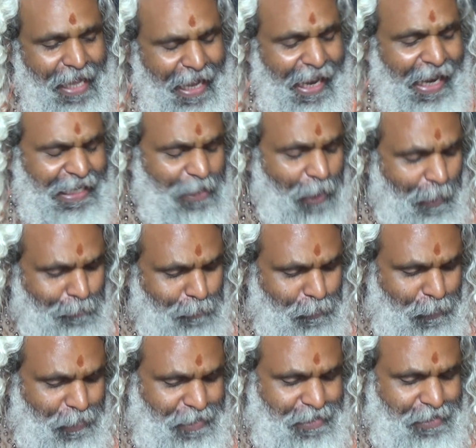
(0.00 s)
And of
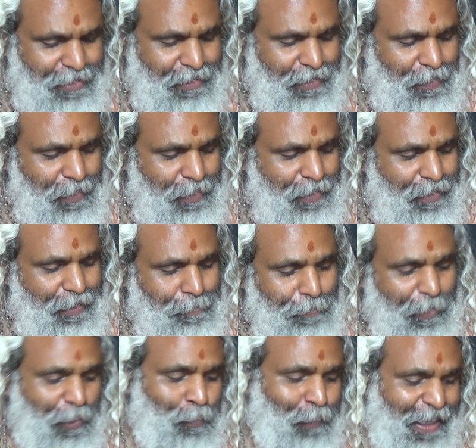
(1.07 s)
course,
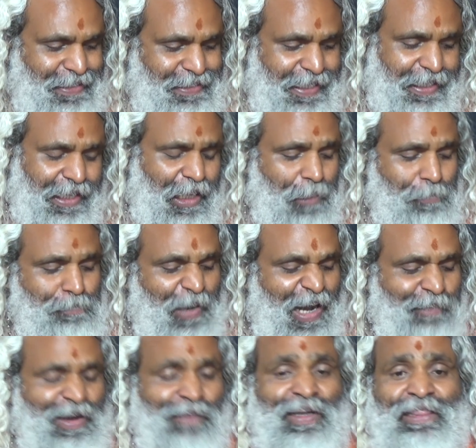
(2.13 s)
for what sake?
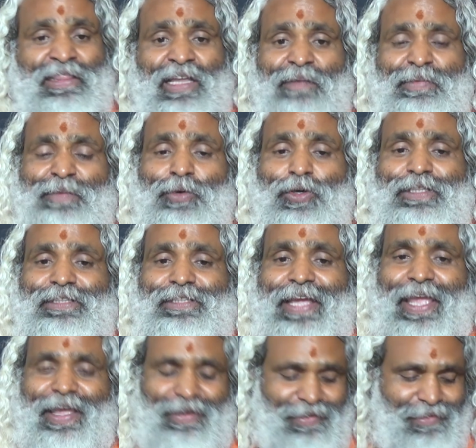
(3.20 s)
Bhavabandha
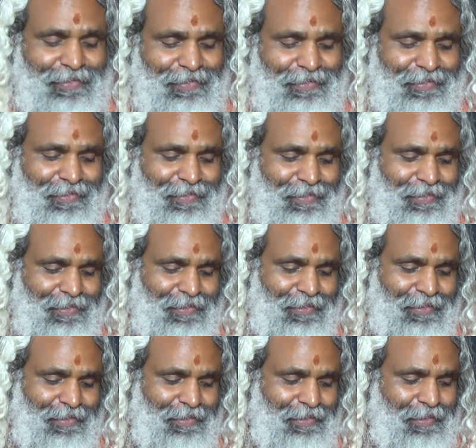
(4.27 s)
vimuktai.
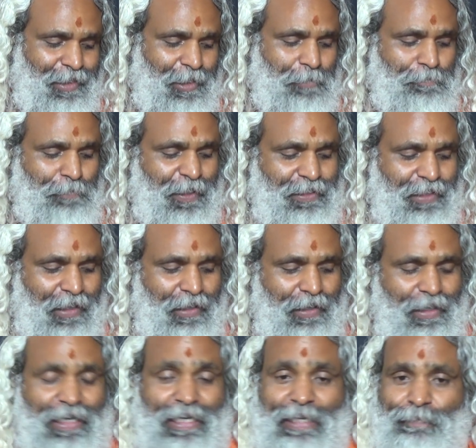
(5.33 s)
For the
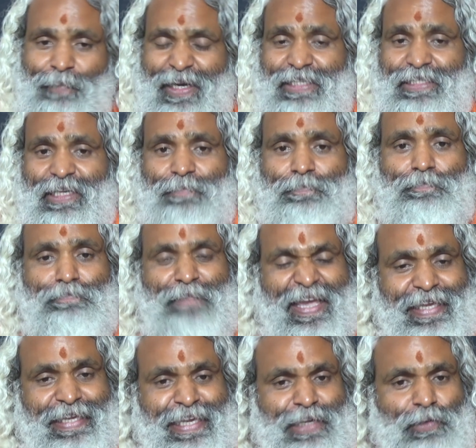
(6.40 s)
liberation,
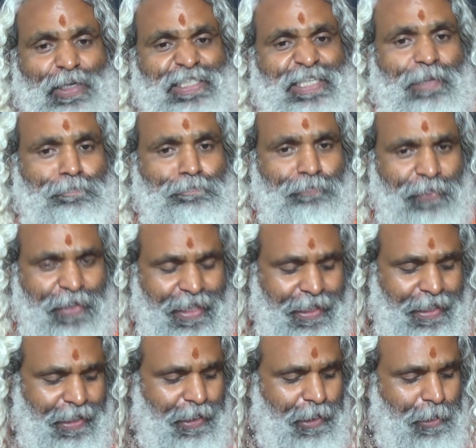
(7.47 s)
making yourself
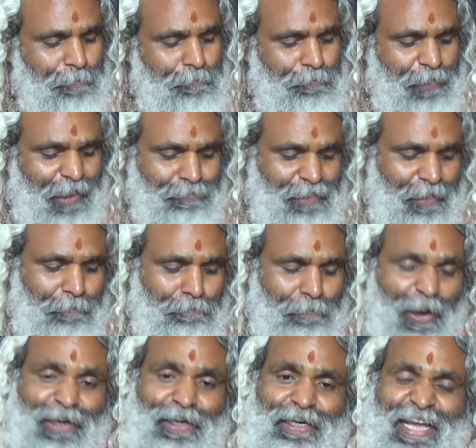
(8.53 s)
free from the
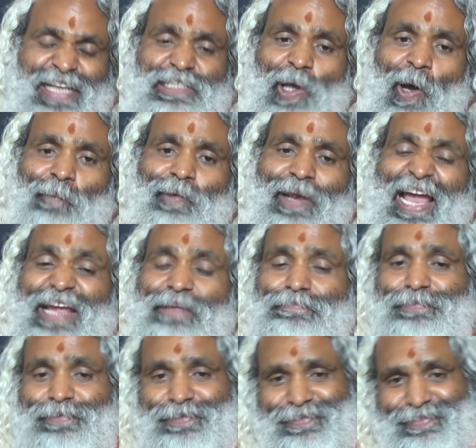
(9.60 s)
bondage of
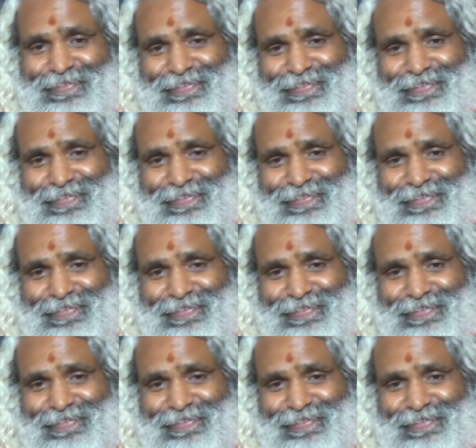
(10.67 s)
life.